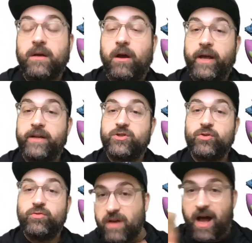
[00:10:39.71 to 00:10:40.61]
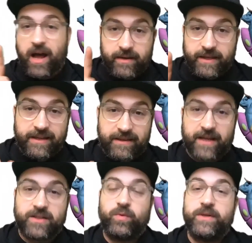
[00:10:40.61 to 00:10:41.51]
Okay, do not get
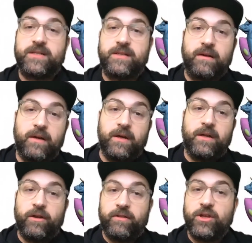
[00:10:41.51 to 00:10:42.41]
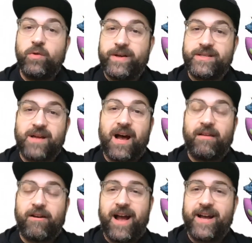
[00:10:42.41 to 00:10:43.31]
that twisted. The US
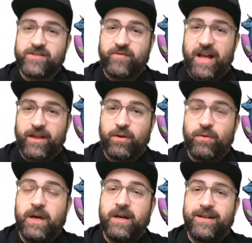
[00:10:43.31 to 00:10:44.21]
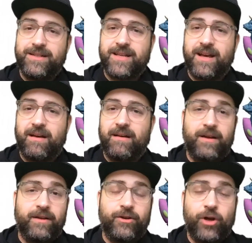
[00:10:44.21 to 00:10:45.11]
dollar has value until
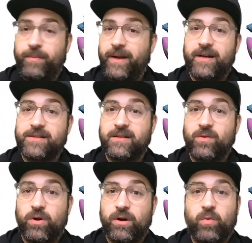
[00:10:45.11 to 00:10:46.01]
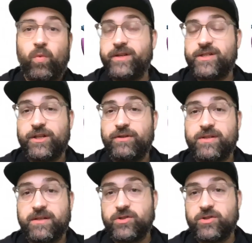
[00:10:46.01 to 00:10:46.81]
nobody else in the world wants to use it.